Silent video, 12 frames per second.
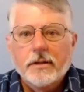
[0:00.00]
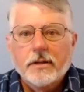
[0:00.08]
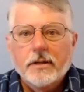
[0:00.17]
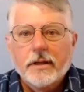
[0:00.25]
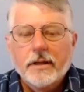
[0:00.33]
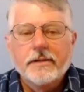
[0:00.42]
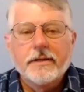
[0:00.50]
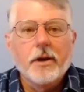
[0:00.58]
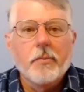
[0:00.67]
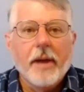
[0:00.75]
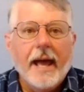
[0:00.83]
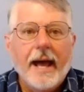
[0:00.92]
Is it a
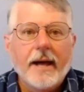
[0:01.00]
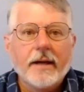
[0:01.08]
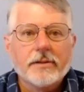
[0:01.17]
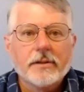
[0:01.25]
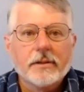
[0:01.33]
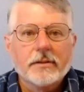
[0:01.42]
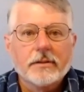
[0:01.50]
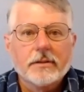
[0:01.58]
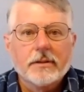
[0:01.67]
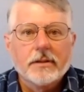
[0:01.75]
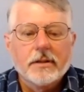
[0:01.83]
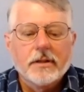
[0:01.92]
pass?
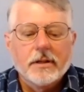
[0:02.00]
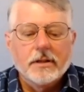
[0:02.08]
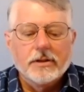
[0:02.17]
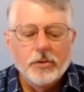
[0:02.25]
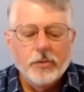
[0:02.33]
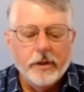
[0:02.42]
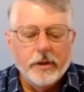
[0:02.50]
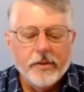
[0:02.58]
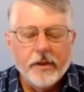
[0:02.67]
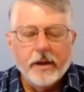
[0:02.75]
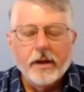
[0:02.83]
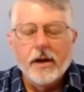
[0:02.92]
Do we think,